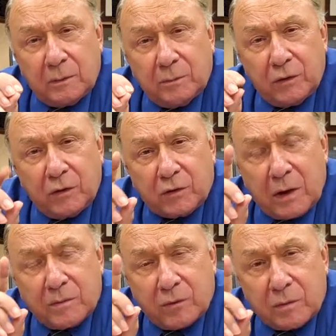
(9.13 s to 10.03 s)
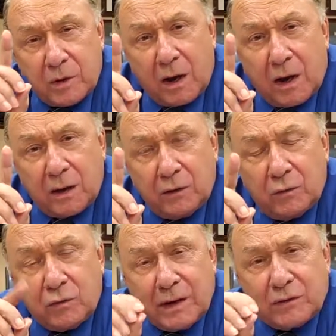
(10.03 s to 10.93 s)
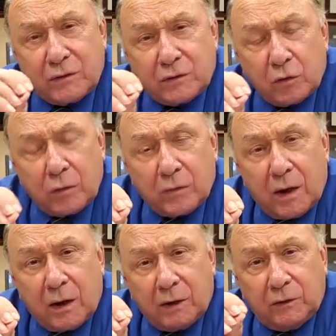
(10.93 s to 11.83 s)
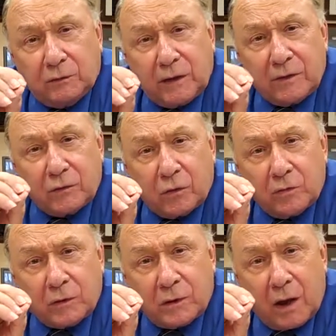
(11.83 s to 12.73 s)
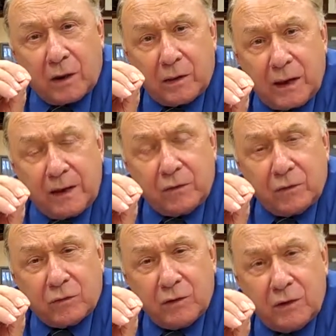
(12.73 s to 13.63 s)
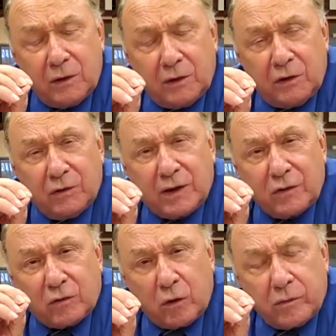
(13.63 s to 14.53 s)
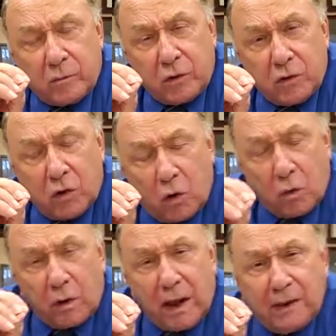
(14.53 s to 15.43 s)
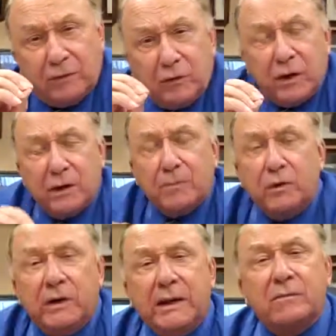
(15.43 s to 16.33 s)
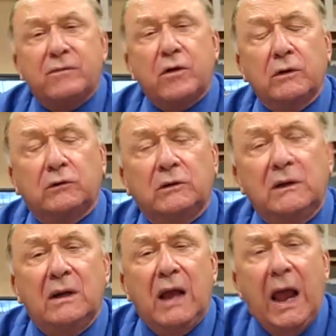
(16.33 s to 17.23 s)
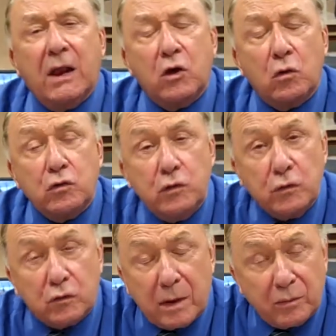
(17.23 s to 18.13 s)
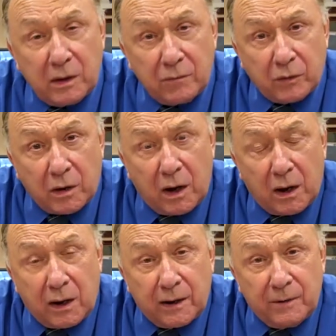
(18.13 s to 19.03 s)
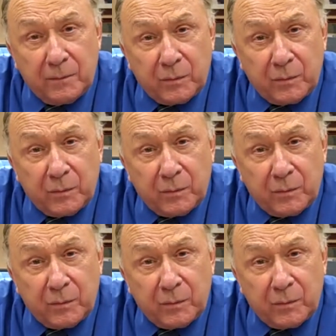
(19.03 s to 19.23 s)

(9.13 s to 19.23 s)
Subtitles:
But this comes from God. You've got to serve God. You've got to serve the God of the ages. You've got to serve Him with your whole life. You've got to put Him first and go do something for God.